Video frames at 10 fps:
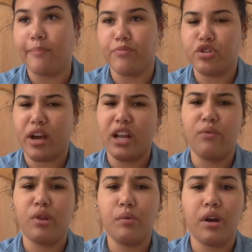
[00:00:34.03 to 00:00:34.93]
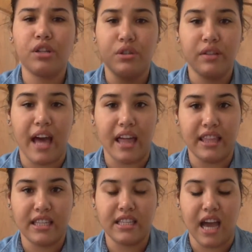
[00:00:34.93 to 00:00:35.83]
So I didn't really want to do that
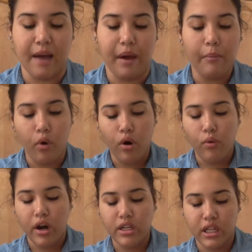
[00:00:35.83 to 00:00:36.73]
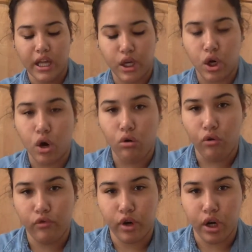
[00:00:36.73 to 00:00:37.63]
this time. I more wanted to like go
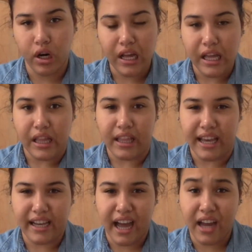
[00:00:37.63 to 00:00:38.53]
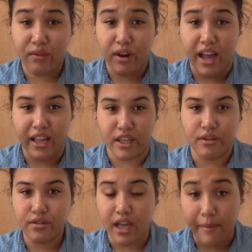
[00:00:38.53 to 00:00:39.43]
over like kind of what I
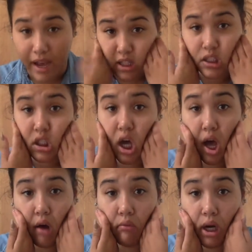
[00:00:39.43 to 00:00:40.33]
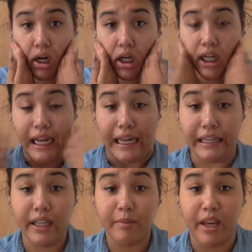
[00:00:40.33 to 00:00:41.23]
use. I'm actually not wearing
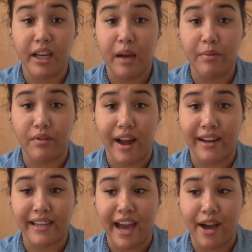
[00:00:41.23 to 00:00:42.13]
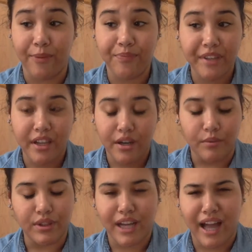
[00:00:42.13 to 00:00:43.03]
any makeup right now,
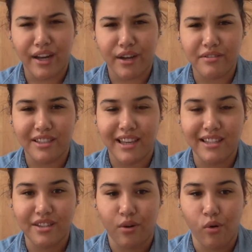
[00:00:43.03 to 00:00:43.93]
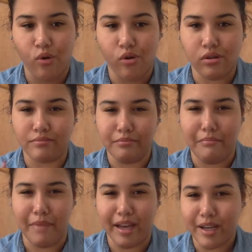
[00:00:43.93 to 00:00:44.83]
which kind of goes against the whole
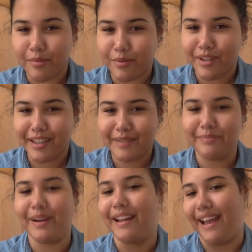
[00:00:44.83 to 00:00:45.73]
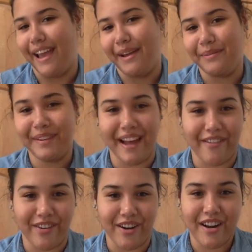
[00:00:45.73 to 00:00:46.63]
makeup week, but hey,
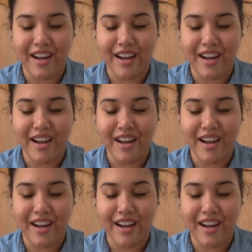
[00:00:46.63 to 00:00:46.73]
whatever.